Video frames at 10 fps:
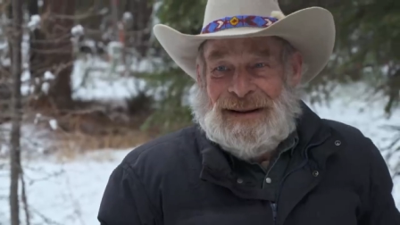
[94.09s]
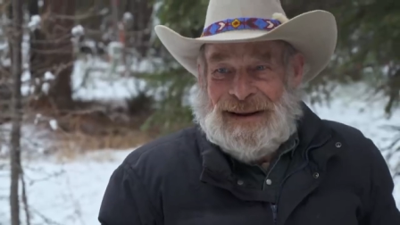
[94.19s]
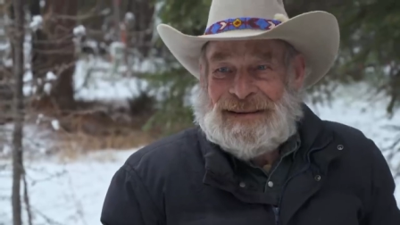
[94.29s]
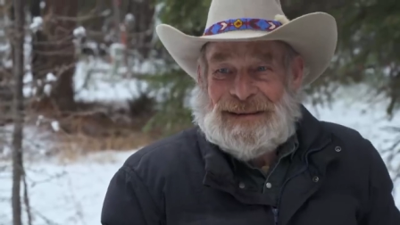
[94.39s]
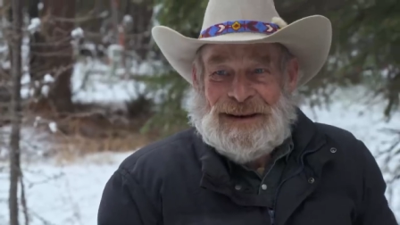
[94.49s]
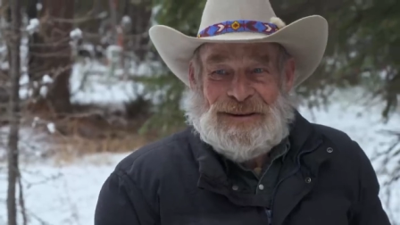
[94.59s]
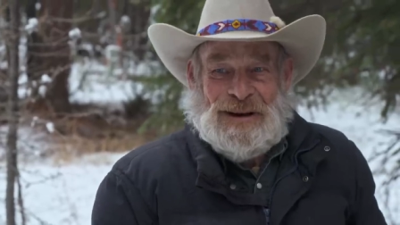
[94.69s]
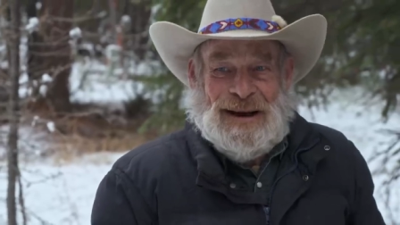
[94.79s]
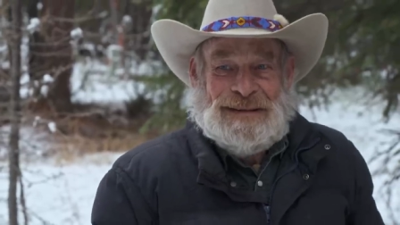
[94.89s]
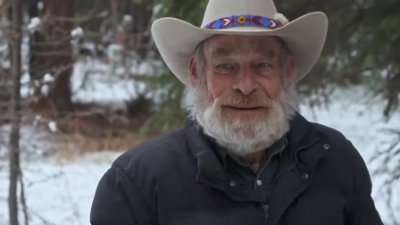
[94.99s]
that's the
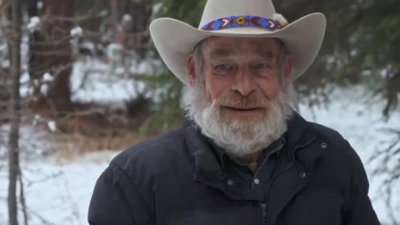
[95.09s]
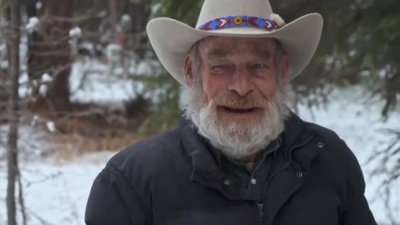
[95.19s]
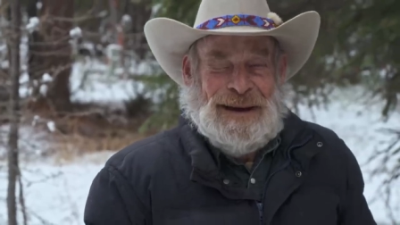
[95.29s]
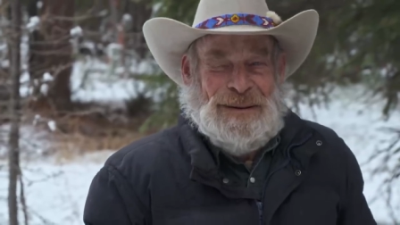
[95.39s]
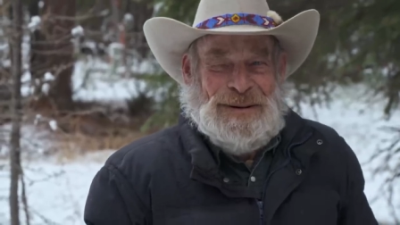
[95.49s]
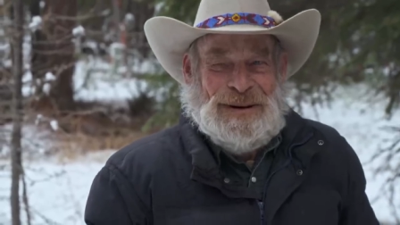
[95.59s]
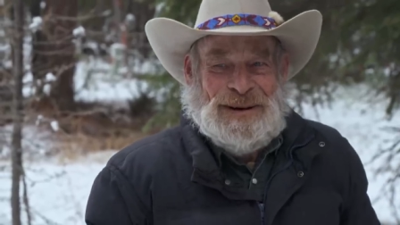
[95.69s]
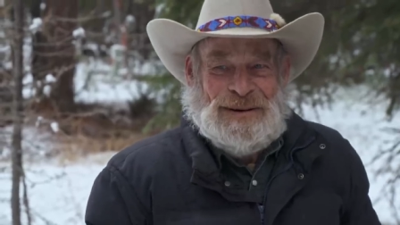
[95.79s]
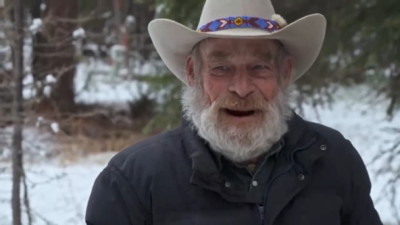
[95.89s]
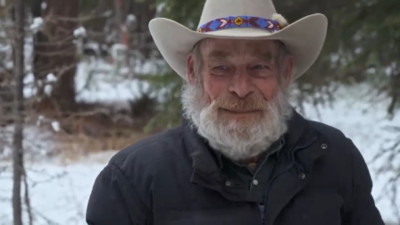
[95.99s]
chance you take when you're a
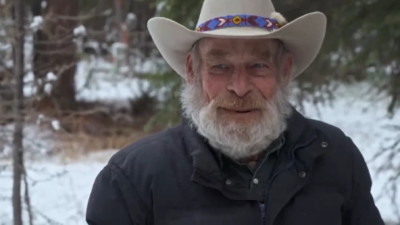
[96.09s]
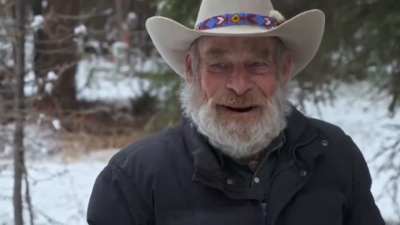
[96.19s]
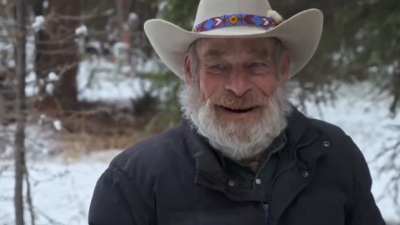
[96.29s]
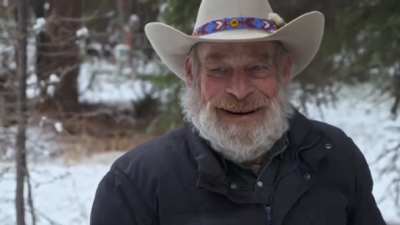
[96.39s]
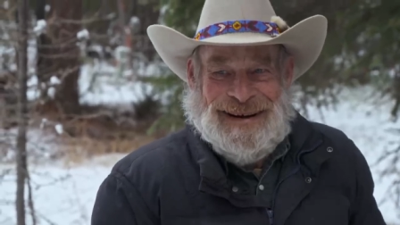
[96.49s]
trapper.